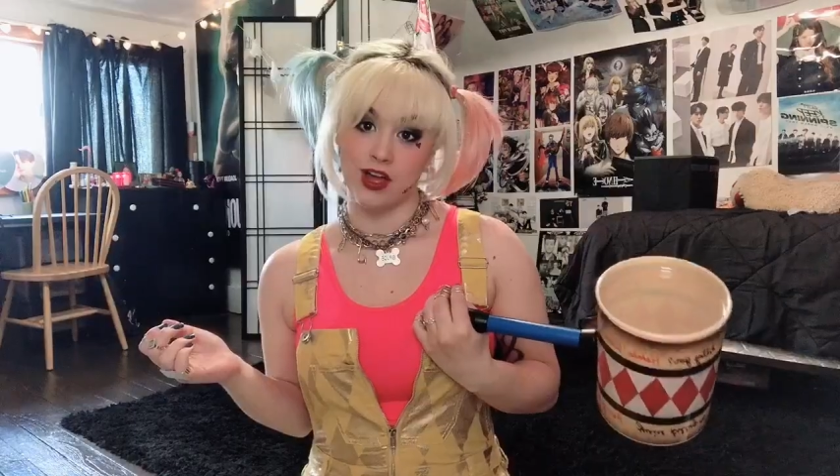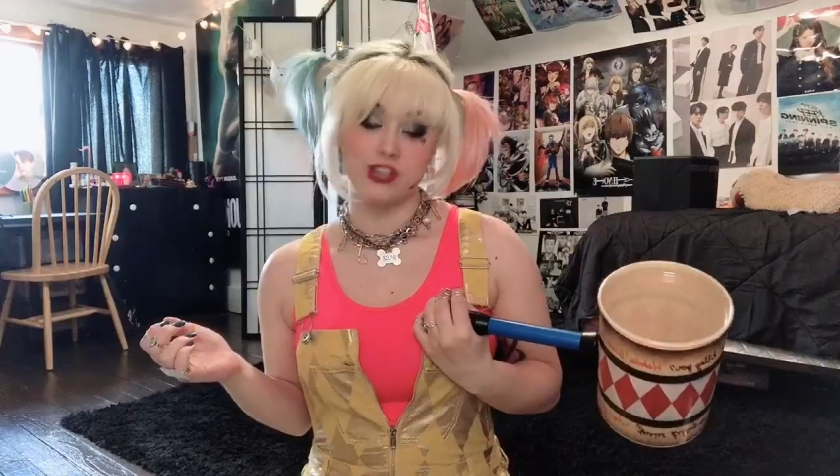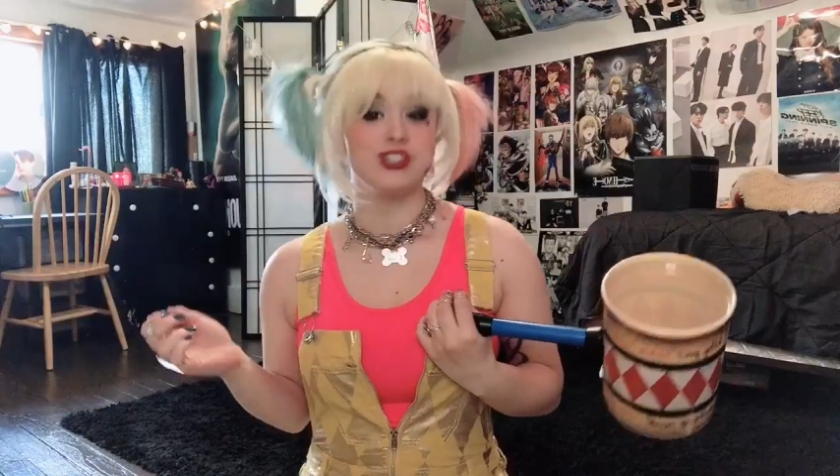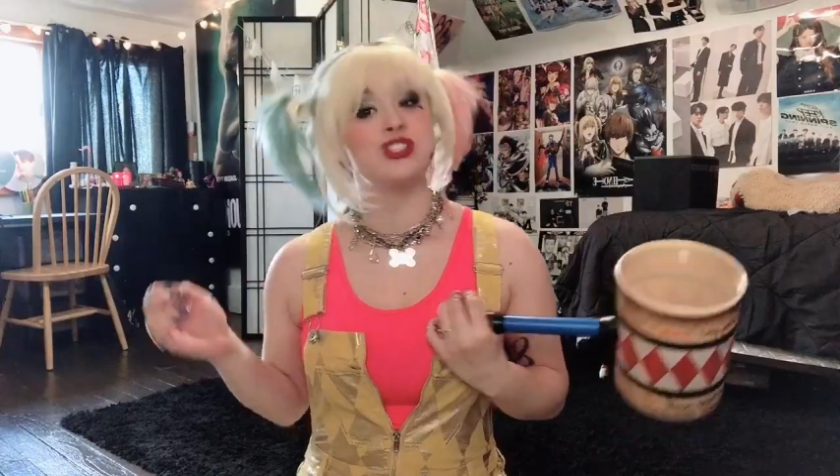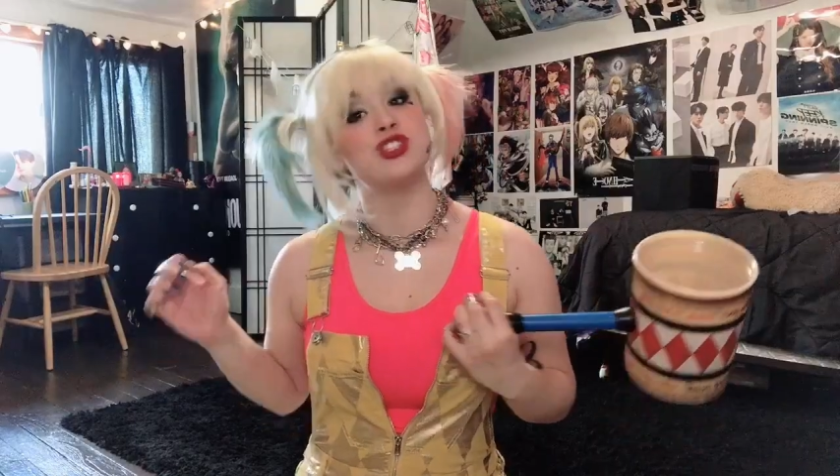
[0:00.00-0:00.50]

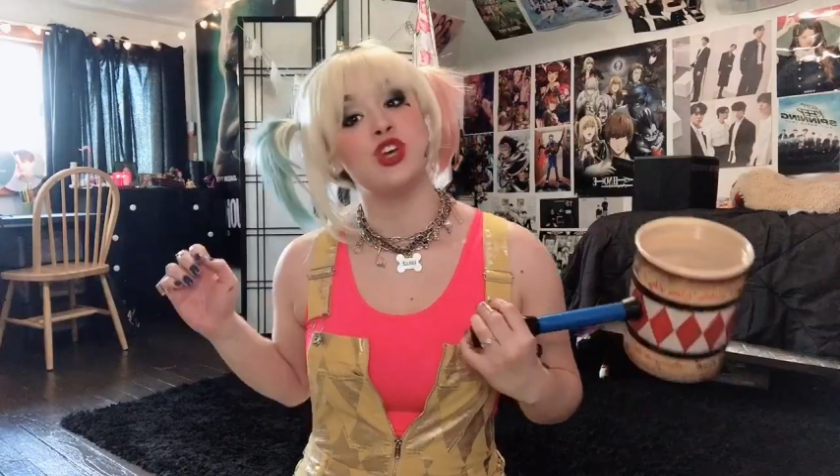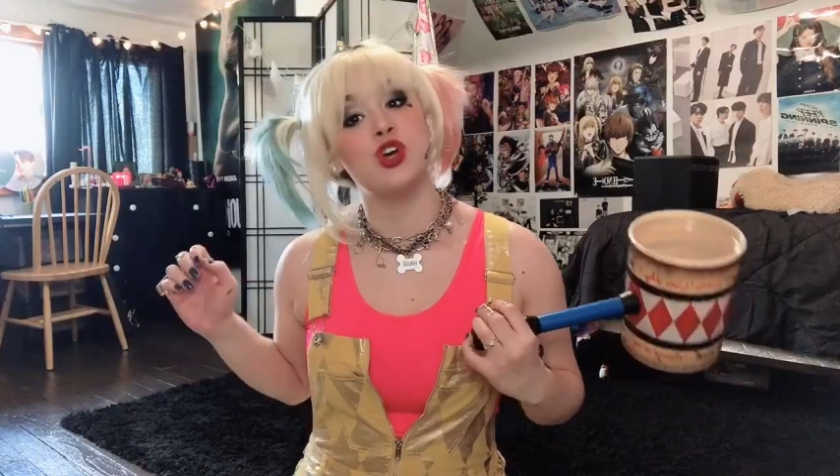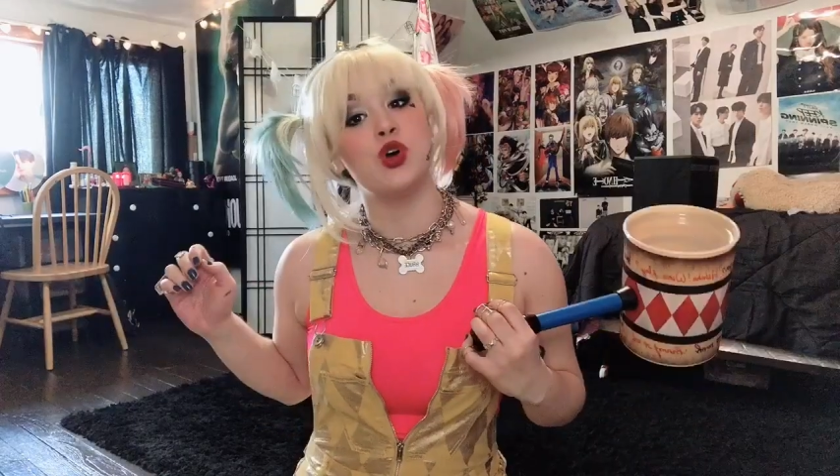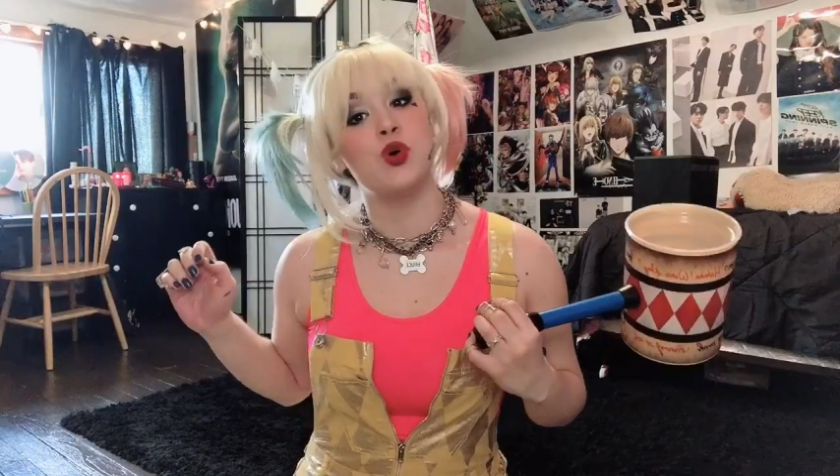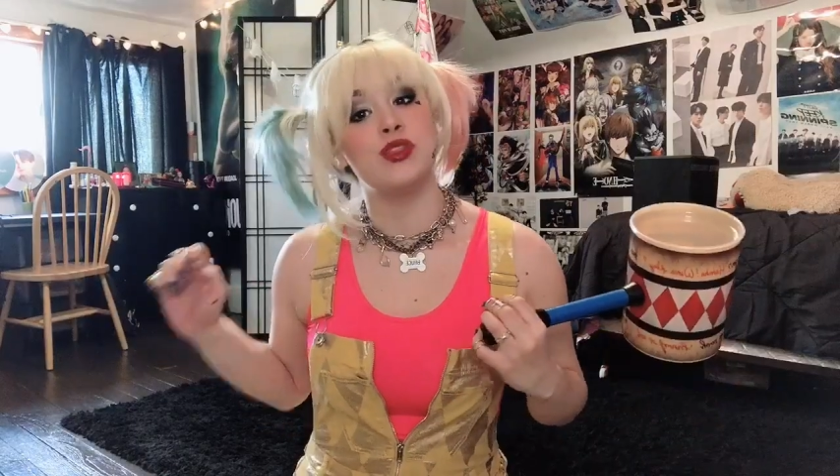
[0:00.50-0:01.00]

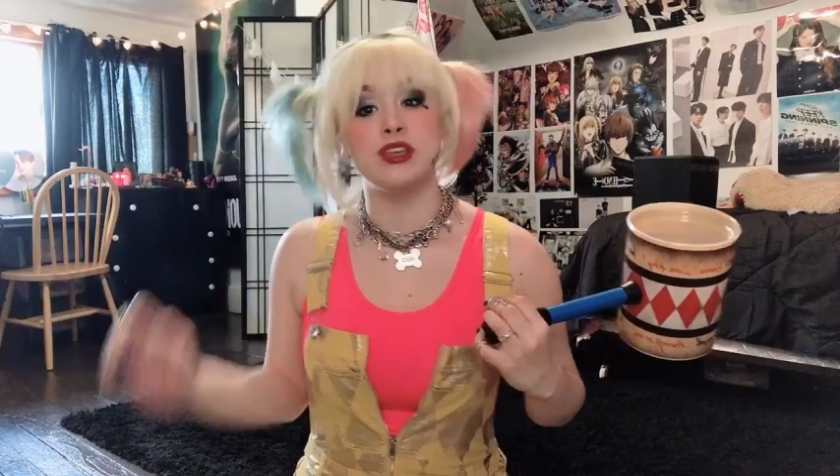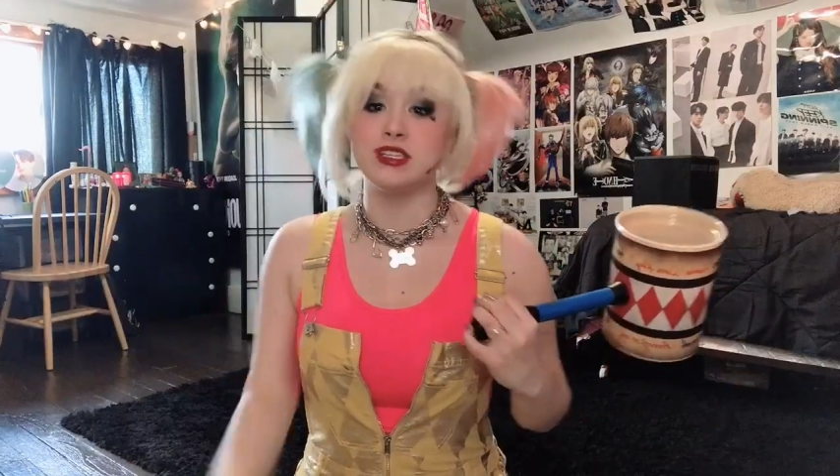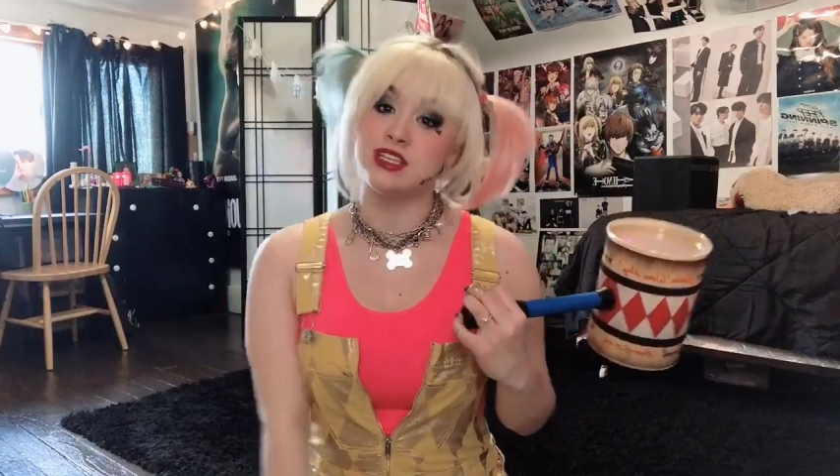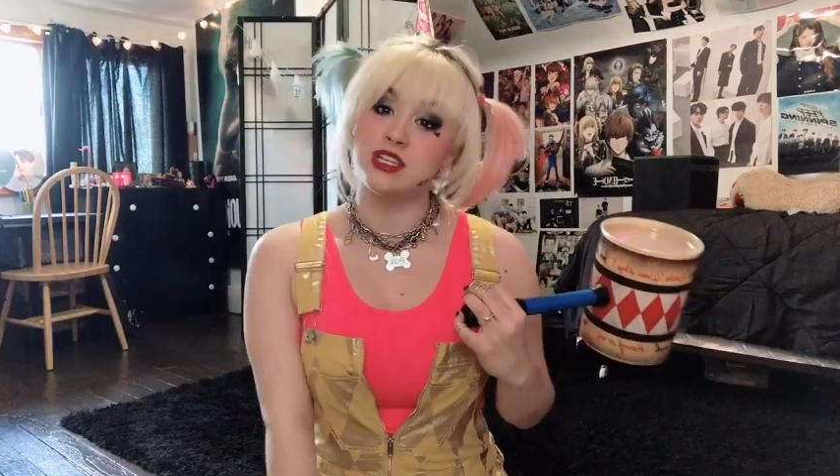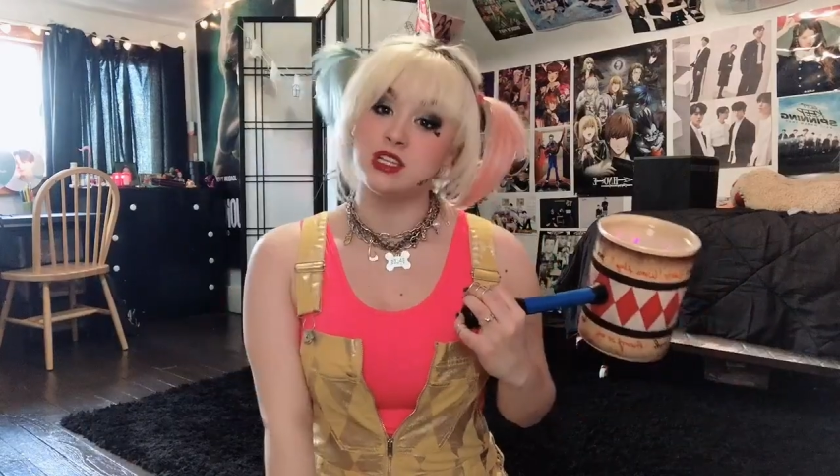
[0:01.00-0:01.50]
So this
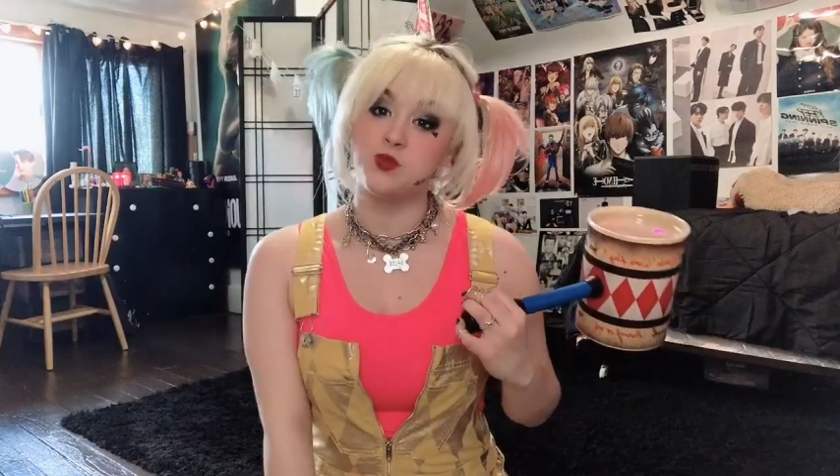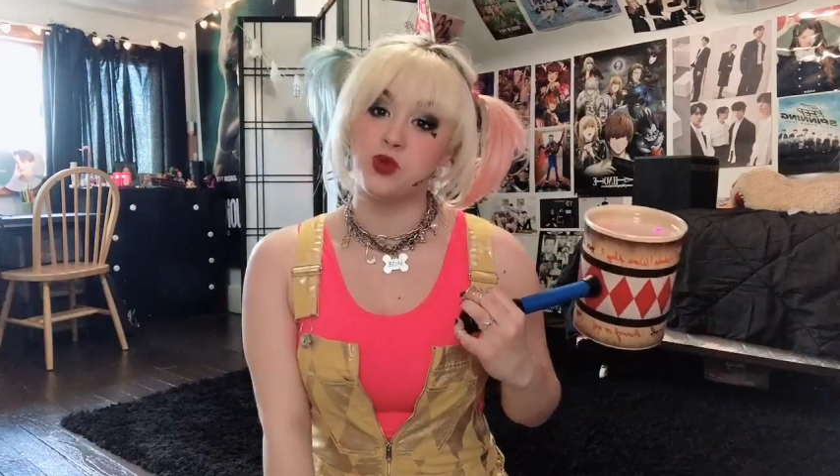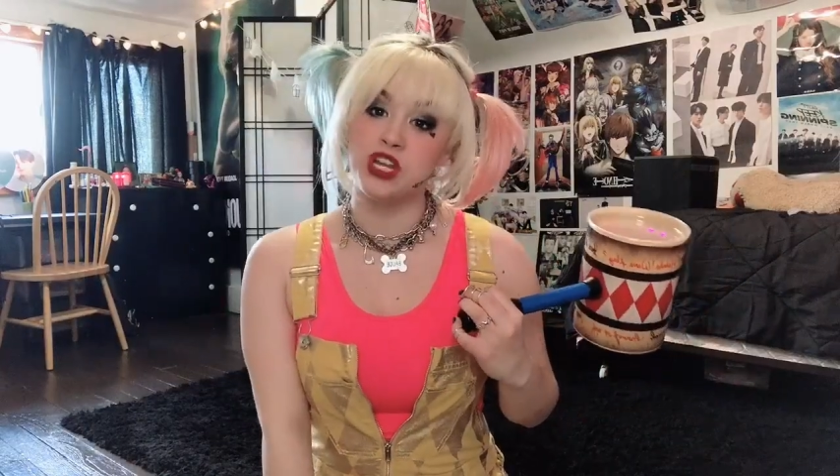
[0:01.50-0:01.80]
is pretty